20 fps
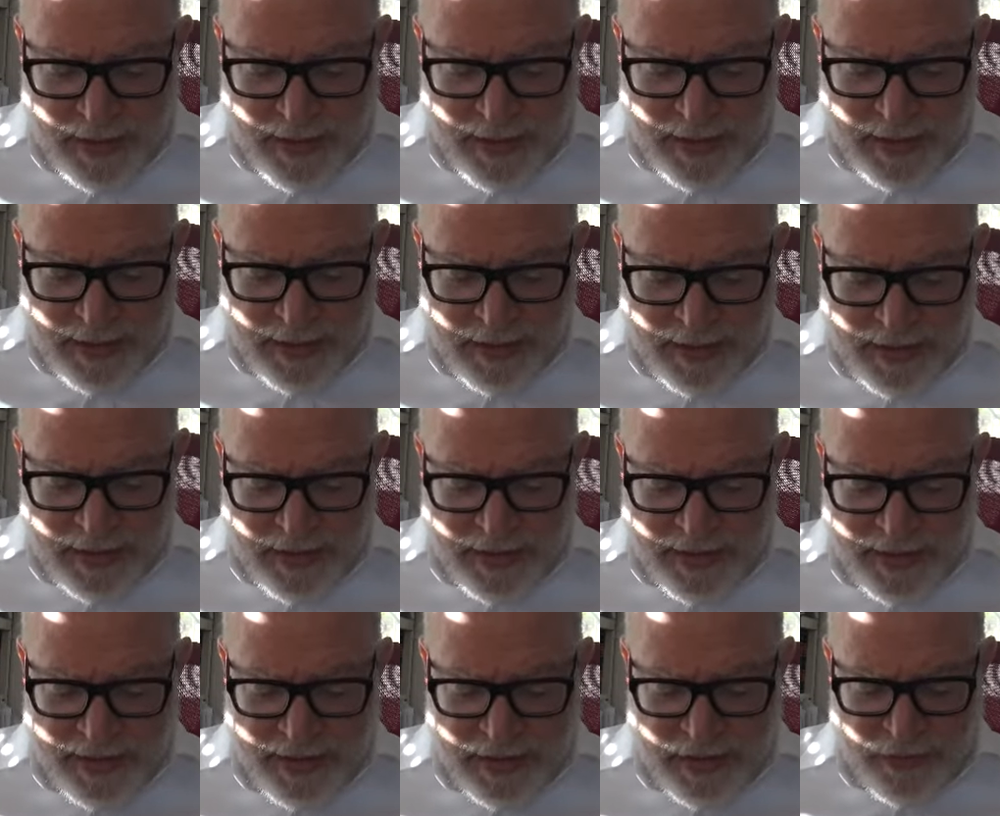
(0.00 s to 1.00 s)
And
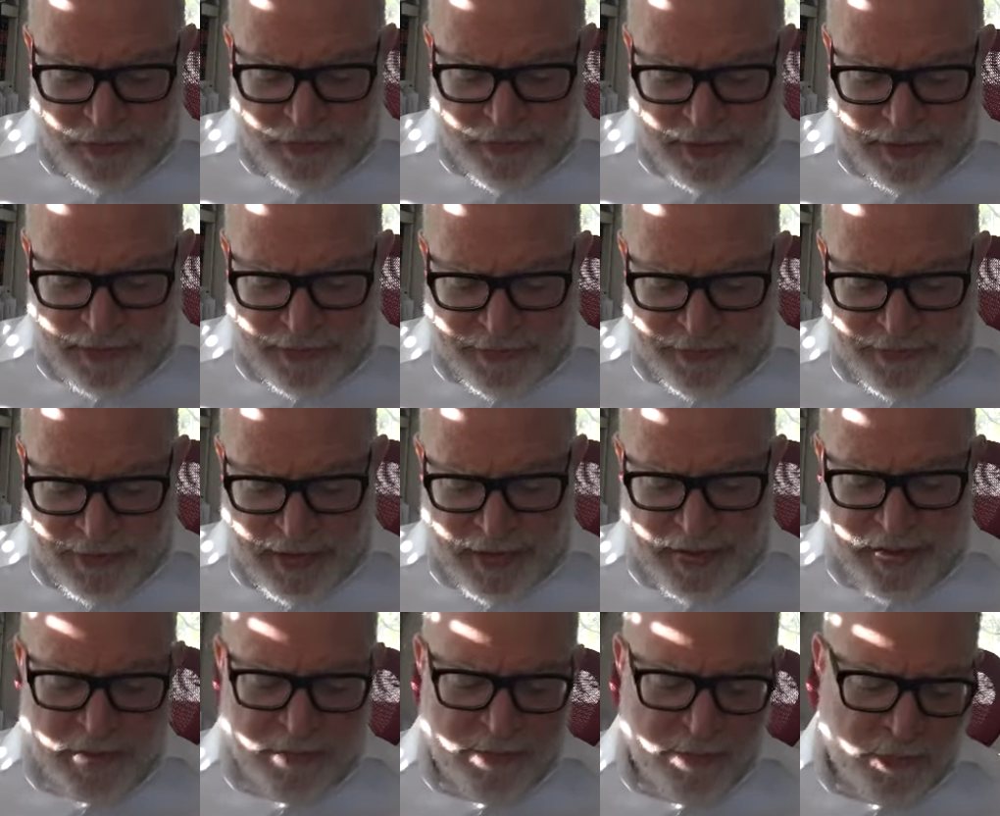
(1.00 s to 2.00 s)
then it goes on to
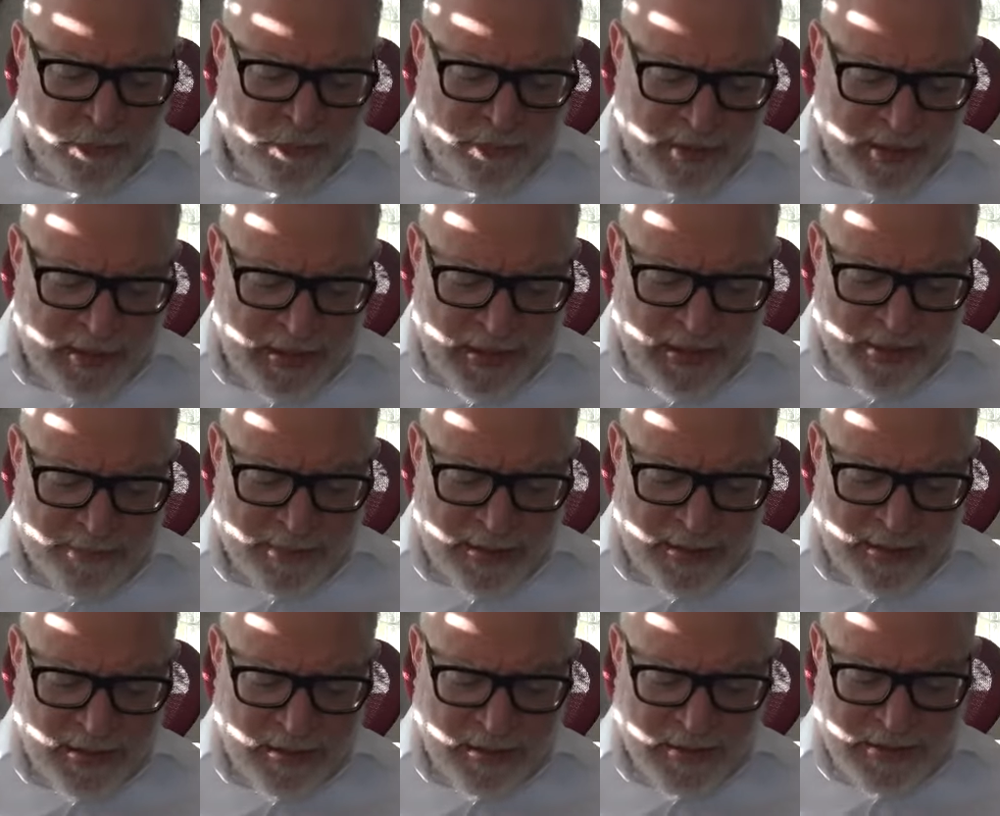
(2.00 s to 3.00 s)
say, Uvila
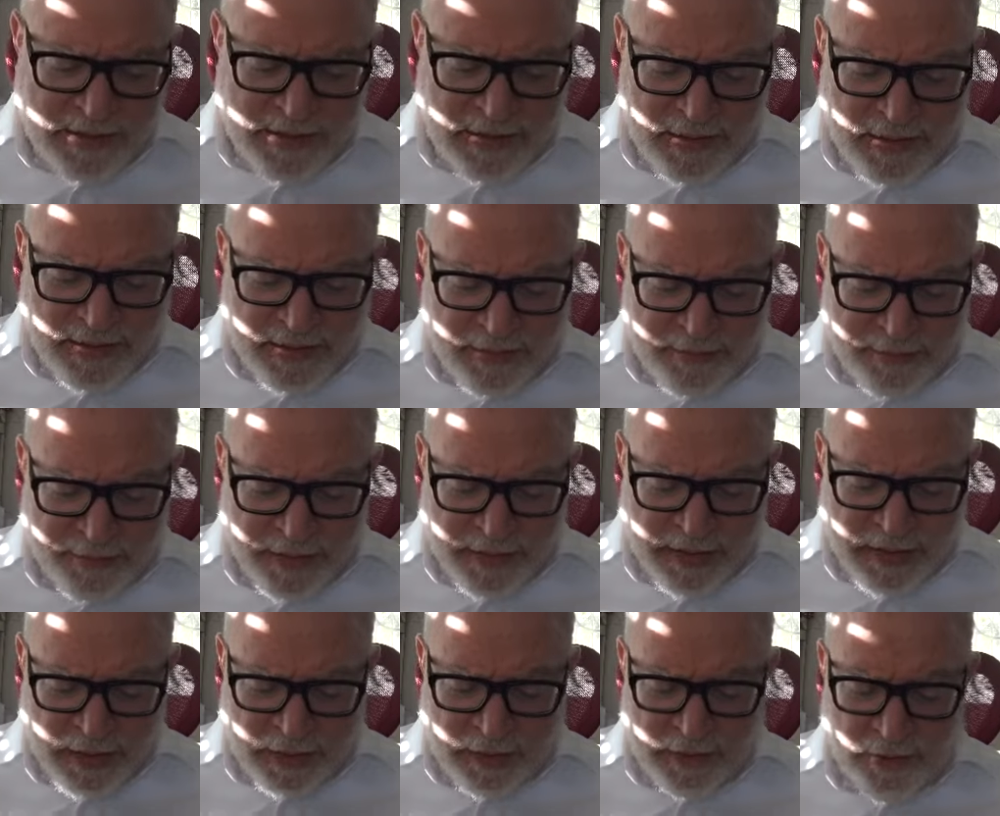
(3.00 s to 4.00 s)
baharaze
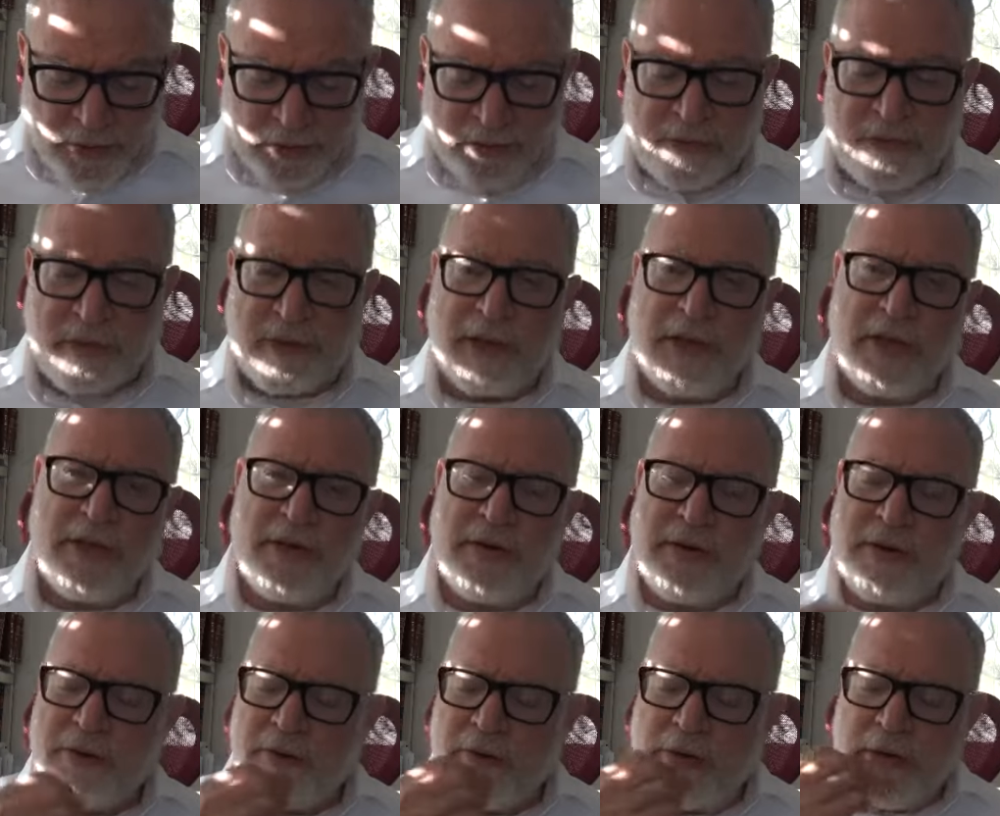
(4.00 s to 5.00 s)
pnei halot. And
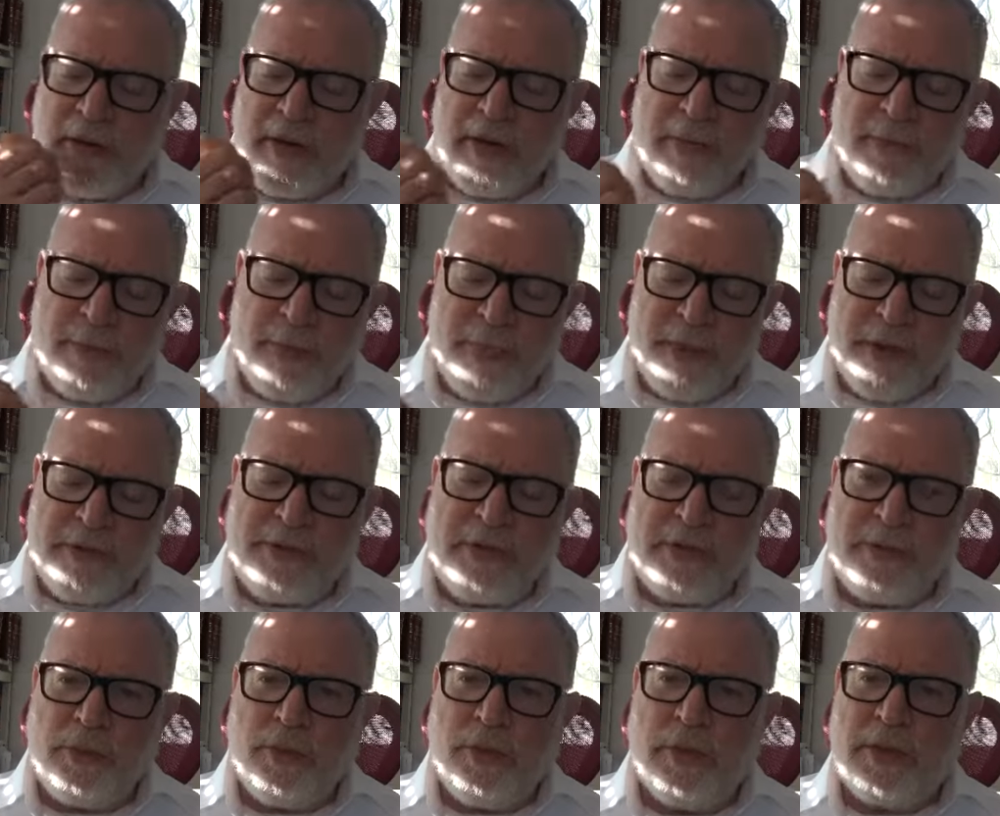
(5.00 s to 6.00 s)
here is the
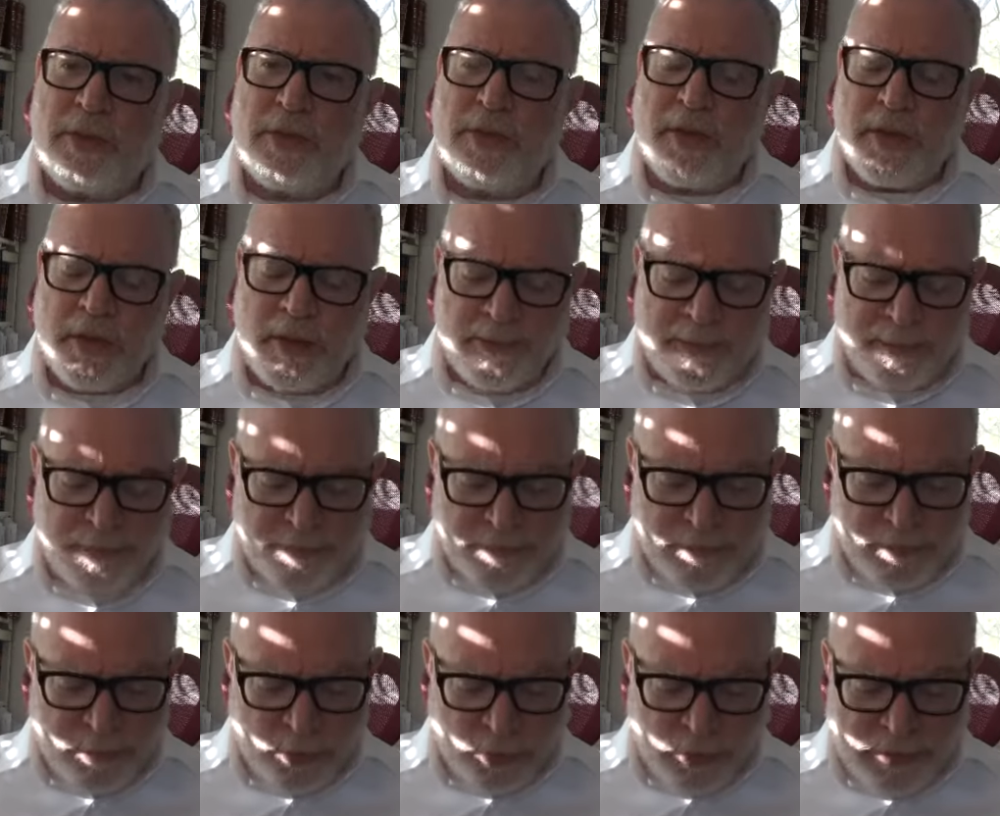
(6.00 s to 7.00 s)
important
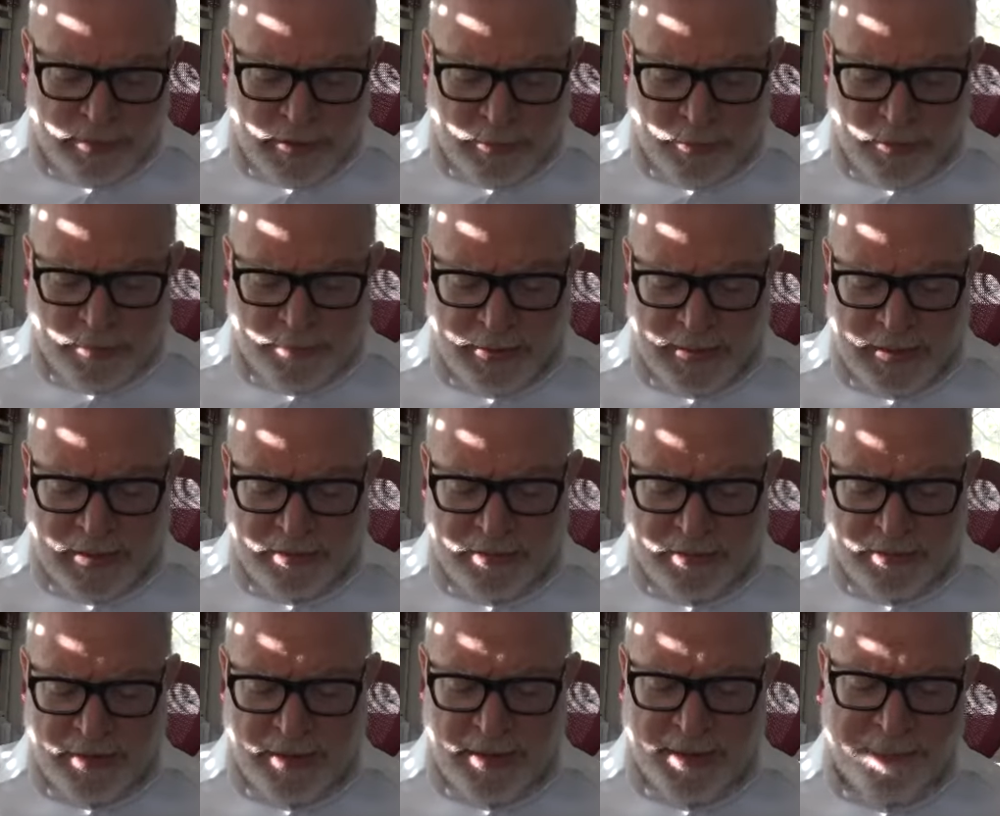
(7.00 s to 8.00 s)
point I want to bring out
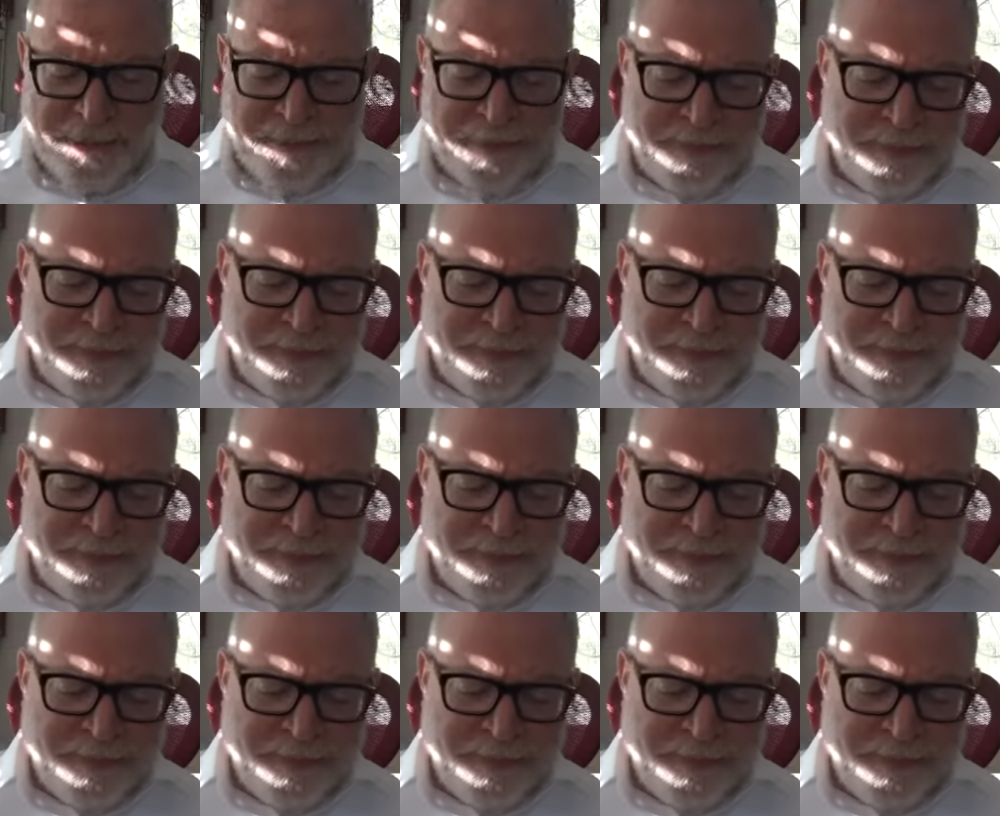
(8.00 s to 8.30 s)
today.